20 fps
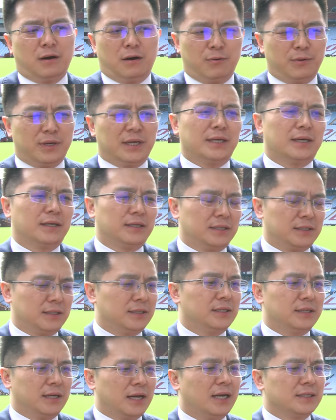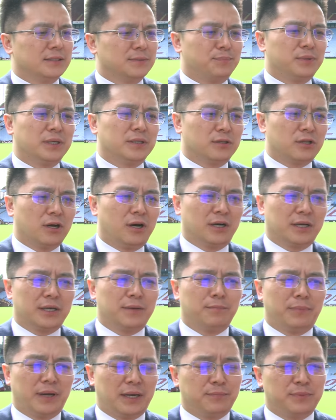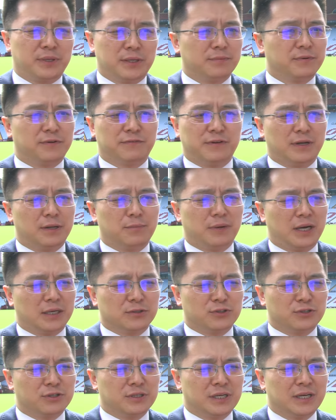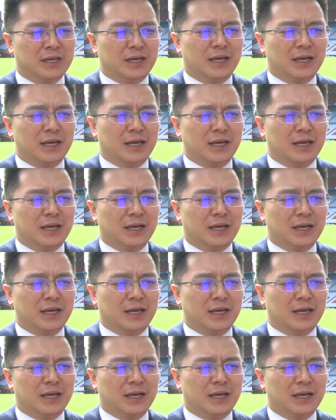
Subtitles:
It has been talking by people very much.